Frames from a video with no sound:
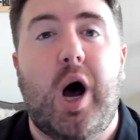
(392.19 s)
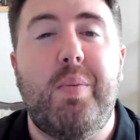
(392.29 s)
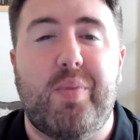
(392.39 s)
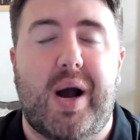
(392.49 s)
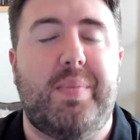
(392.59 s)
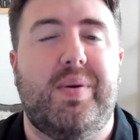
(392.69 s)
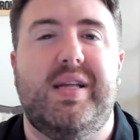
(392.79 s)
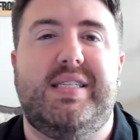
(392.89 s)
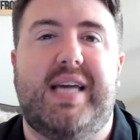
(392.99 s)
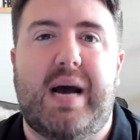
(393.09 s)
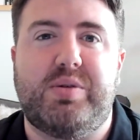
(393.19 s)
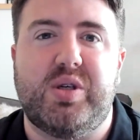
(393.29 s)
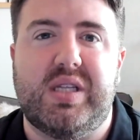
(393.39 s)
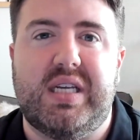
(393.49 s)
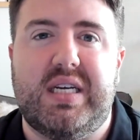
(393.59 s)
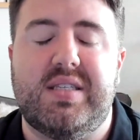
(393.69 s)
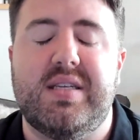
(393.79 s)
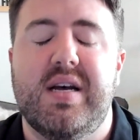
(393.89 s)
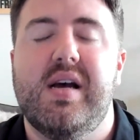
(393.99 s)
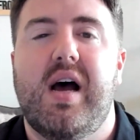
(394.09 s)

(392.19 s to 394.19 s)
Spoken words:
up properly to capture leads,